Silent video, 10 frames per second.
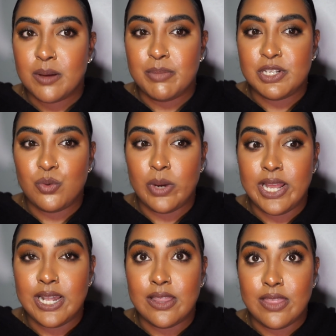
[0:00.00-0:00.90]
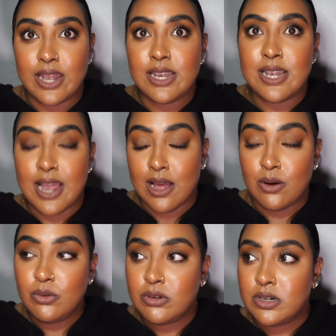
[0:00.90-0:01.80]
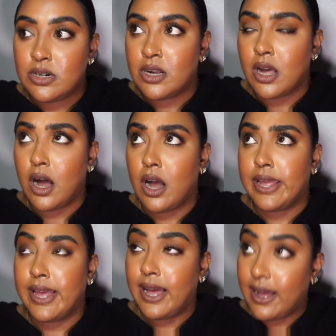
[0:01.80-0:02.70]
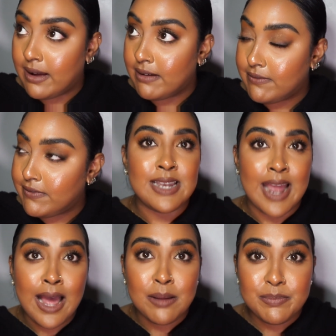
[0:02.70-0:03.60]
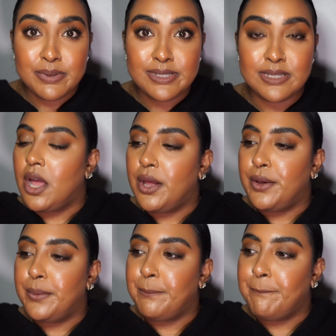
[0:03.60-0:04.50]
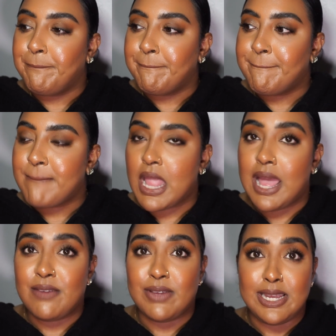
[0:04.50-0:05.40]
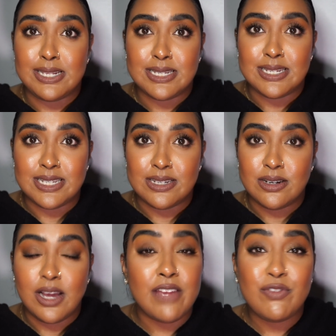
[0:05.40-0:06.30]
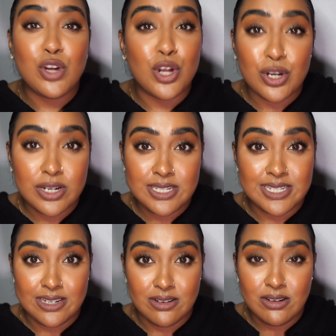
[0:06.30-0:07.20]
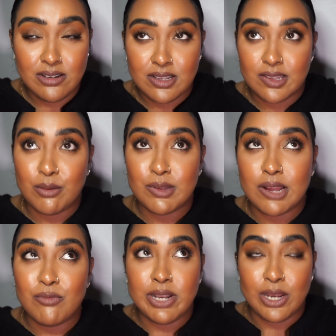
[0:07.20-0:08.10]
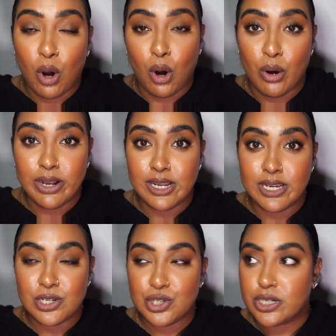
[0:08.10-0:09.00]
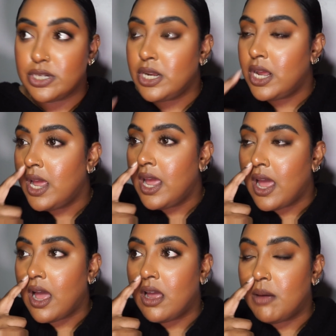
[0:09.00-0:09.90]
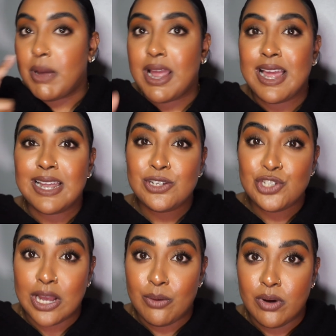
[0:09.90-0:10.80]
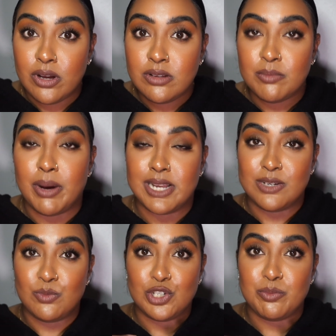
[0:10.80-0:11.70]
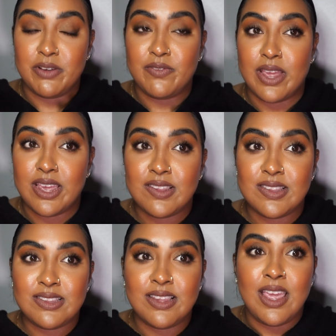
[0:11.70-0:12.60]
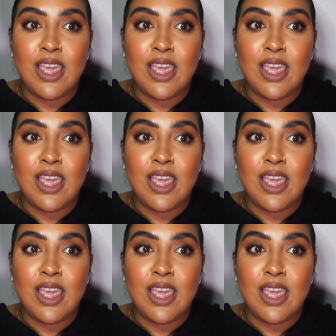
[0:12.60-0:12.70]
between then and now I have napped, I've eaten dinner, I've cooked dinner, so I was like really hot in the kitchen. I had a shower, but I didn't wash my face